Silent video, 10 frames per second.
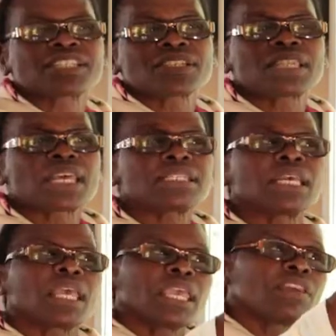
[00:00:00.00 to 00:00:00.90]
so that
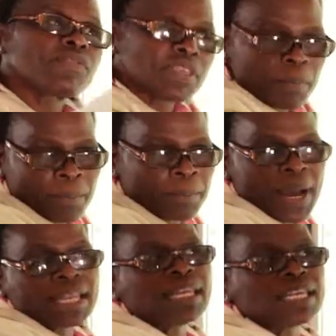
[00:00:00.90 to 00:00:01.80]
if the
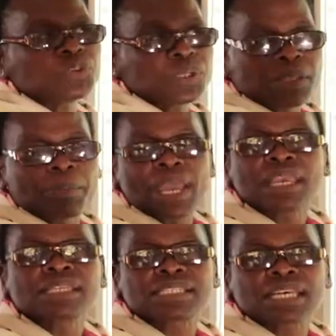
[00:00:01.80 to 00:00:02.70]
money is with the
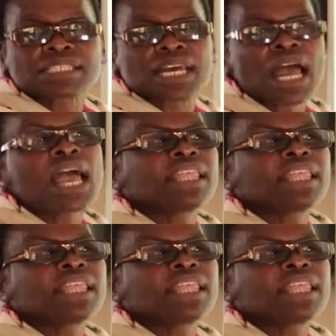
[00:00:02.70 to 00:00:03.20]
banking sector,